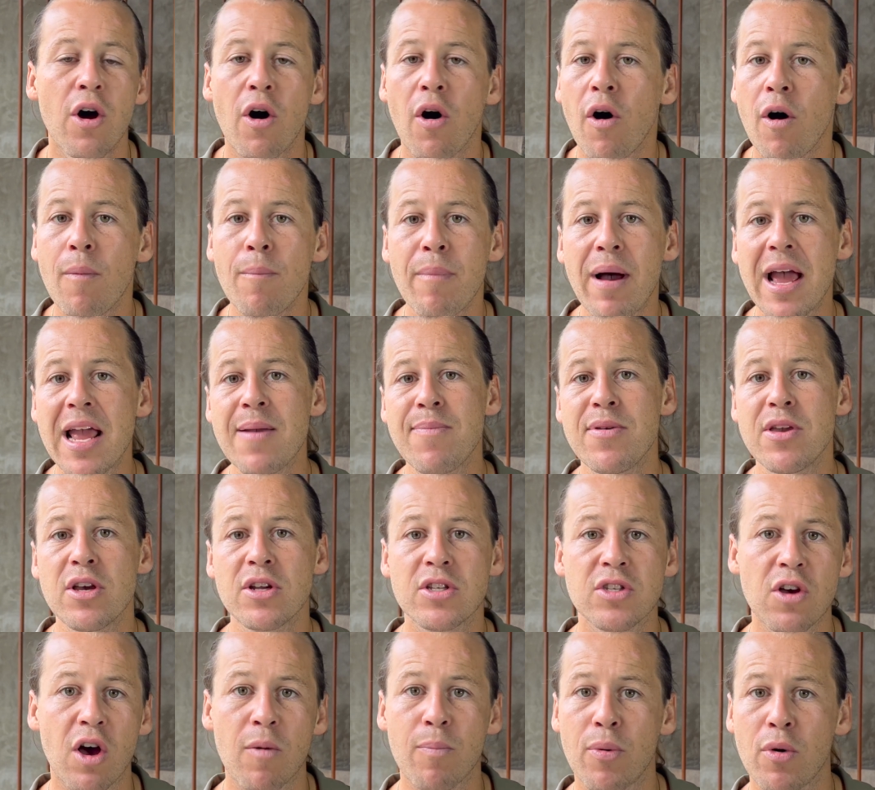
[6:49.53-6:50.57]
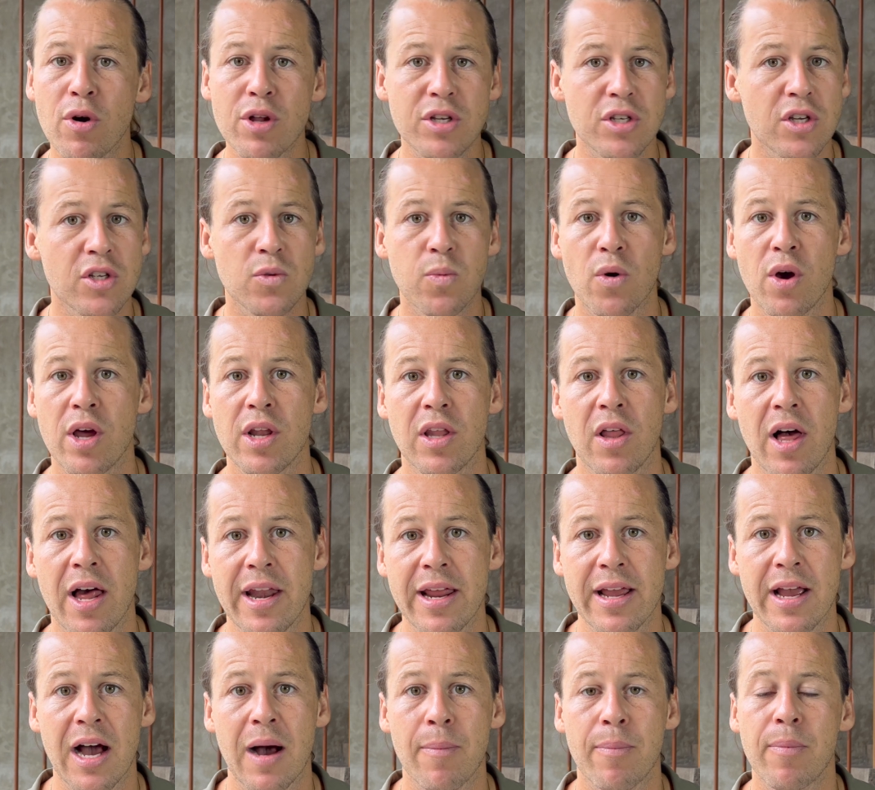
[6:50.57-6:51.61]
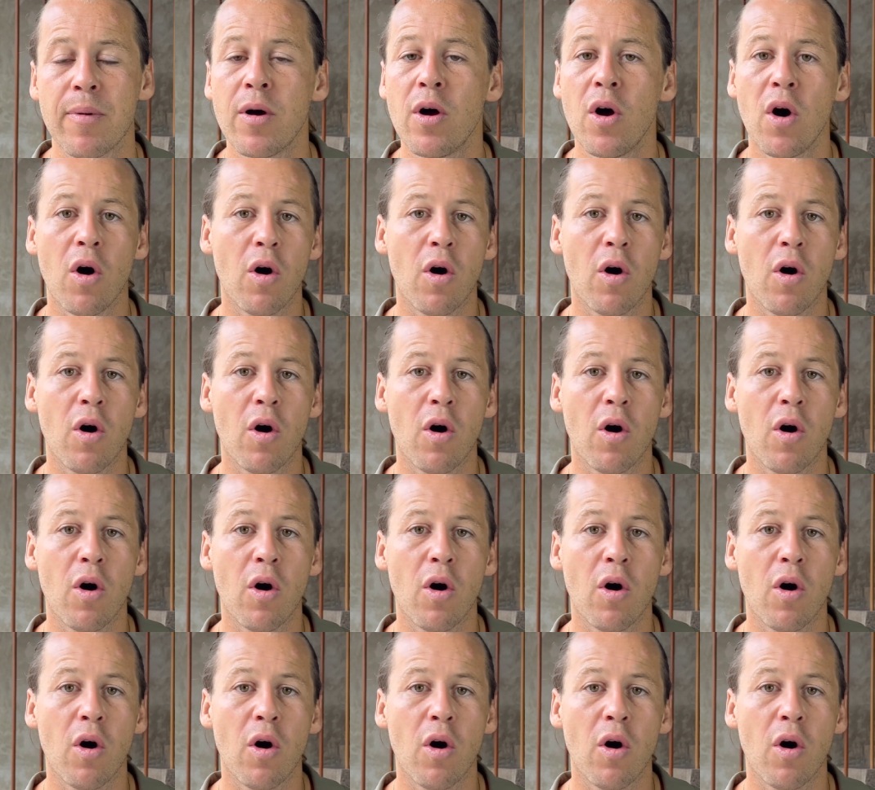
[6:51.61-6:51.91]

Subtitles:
or maybe your dot points just weren't lining up,